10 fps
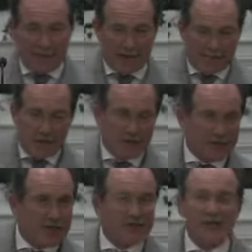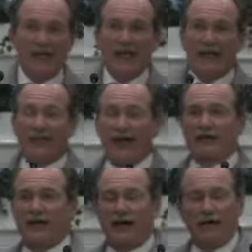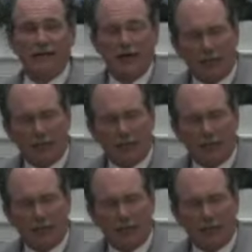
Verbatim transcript: a bit of foolishness that, uh,